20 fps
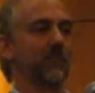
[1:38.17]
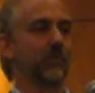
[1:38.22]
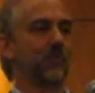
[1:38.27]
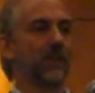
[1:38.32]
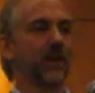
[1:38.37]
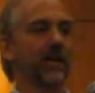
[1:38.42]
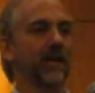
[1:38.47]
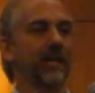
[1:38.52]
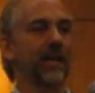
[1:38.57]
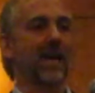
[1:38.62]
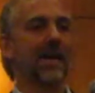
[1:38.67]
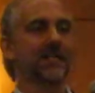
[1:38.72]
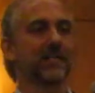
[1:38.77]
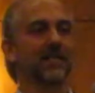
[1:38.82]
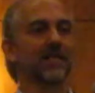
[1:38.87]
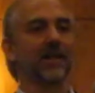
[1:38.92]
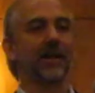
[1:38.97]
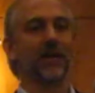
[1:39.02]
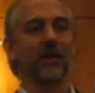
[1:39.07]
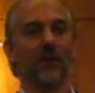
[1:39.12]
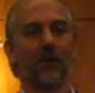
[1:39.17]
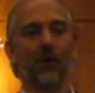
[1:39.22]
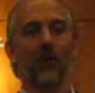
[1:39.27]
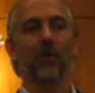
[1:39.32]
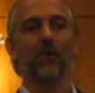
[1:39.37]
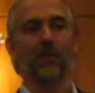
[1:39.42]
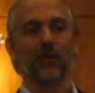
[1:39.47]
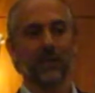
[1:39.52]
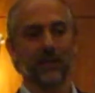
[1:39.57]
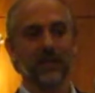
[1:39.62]
But it hasn't gotten
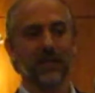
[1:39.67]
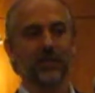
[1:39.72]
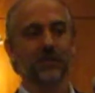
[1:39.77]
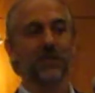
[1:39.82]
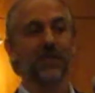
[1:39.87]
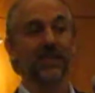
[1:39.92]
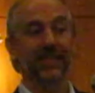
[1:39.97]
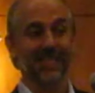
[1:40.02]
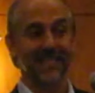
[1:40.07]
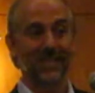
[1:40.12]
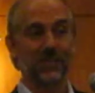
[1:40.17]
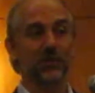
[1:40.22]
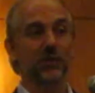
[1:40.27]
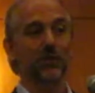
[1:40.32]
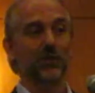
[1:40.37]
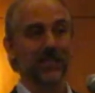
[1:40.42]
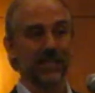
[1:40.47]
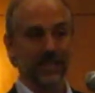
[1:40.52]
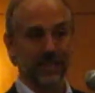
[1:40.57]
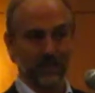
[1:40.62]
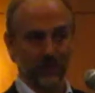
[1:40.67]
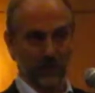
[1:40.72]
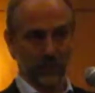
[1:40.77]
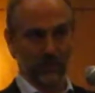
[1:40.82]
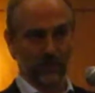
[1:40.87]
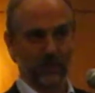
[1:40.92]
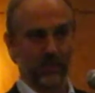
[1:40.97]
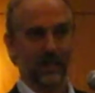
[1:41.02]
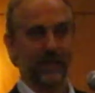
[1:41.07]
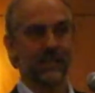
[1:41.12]
harder, it's actually getting easier and
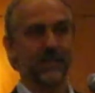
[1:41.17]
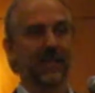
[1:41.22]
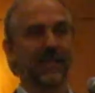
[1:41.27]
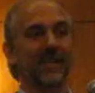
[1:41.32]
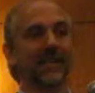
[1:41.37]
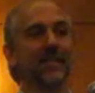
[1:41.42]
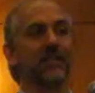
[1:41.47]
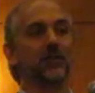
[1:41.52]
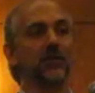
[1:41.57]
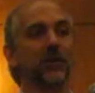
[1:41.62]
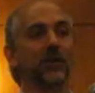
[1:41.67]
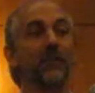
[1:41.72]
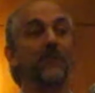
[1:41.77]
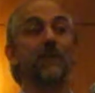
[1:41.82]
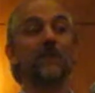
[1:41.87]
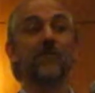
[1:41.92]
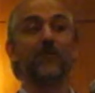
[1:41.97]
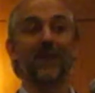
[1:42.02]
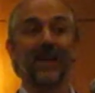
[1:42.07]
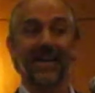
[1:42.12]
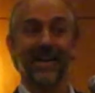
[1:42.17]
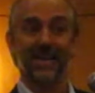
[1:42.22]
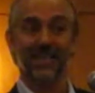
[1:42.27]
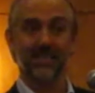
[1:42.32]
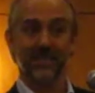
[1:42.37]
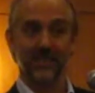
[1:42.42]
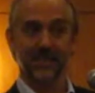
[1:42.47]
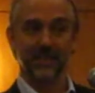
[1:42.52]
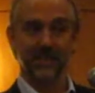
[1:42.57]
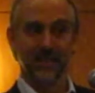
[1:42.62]
easier, and it's getting easier
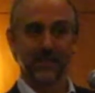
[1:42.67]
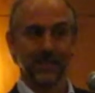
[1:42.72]
fast.